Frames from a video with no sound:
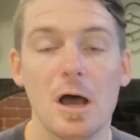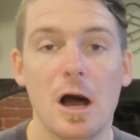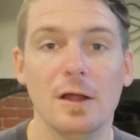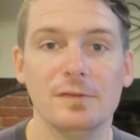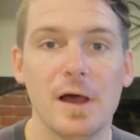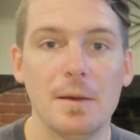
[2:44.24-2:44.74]

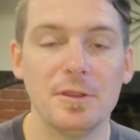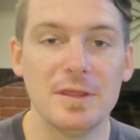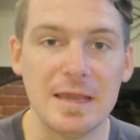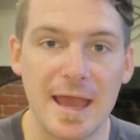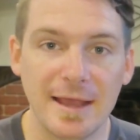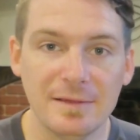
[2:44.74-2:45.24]
On top of
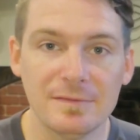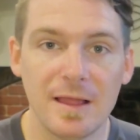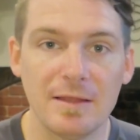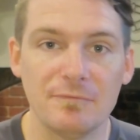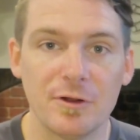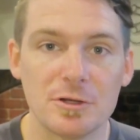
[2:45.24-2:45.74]
the
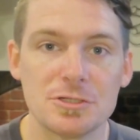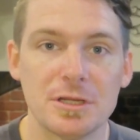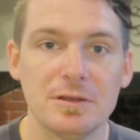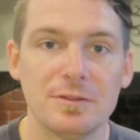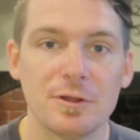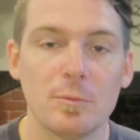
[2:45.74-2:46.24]
Xlite
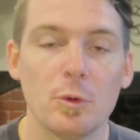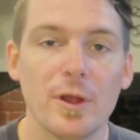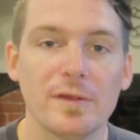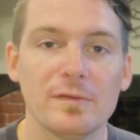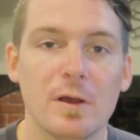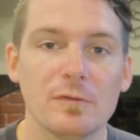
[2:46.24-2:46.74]
version,
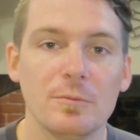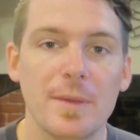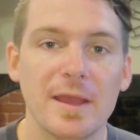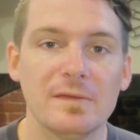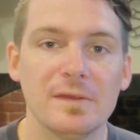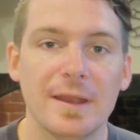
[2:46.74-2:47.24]
Thermarest also
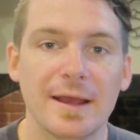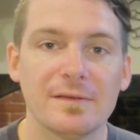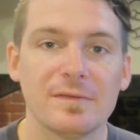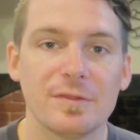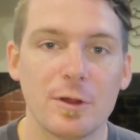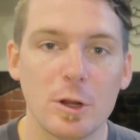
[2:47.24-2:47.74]
makes an
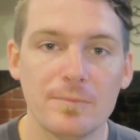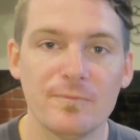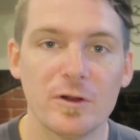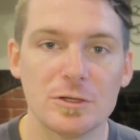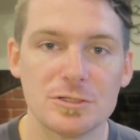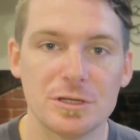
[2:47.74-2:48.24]
Xtherm
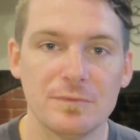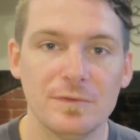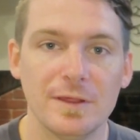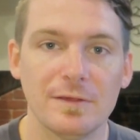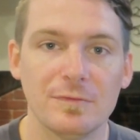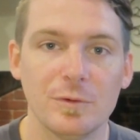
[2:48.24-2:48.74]
version of
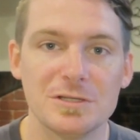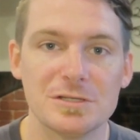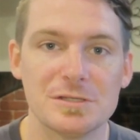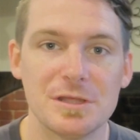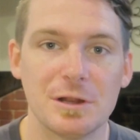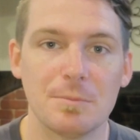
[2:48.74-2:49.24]
this, which
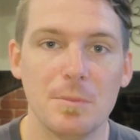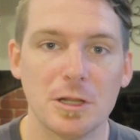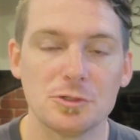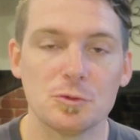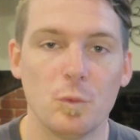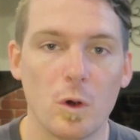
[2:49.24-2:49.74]
is their
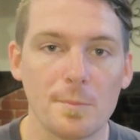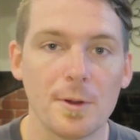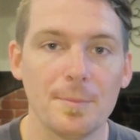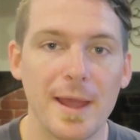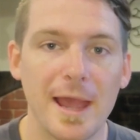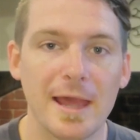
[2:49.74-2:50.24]
much
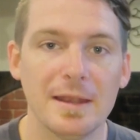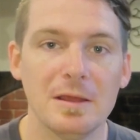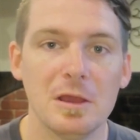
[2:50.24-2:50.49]
warmer pad